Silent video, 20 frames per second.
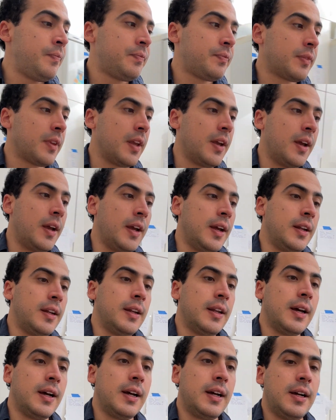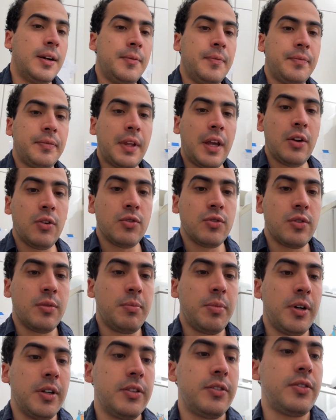And I also
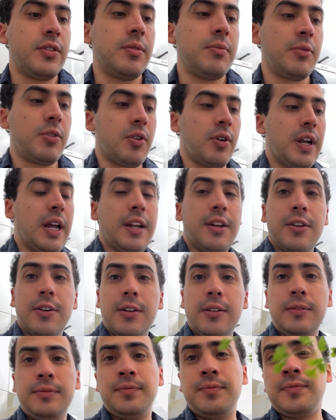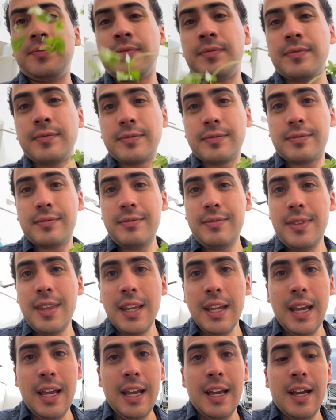bought some coriander,
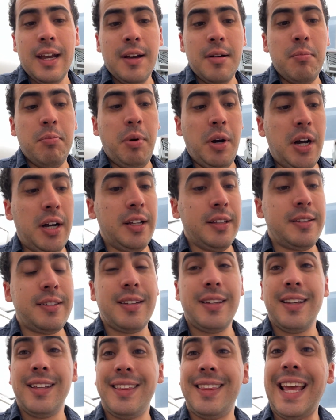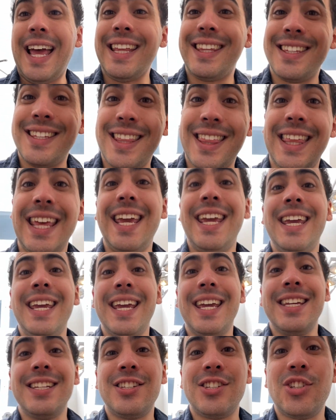but that thing
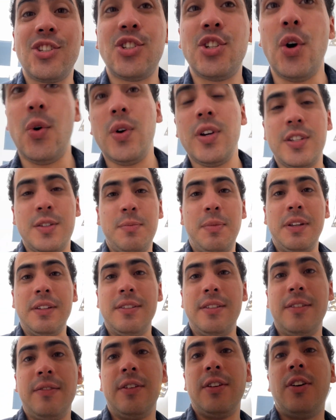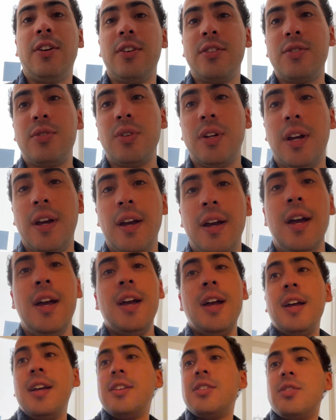is so expensive in Austria.
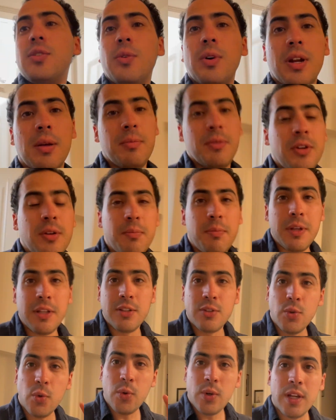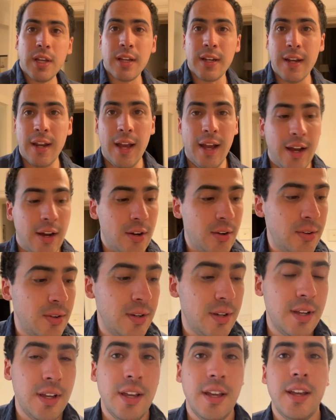So what I'm gonna be doing now
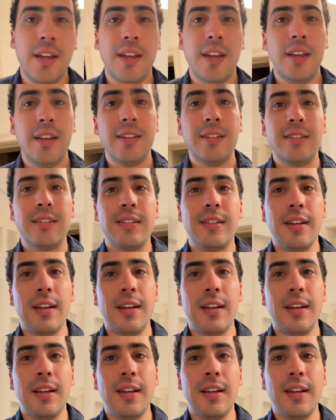is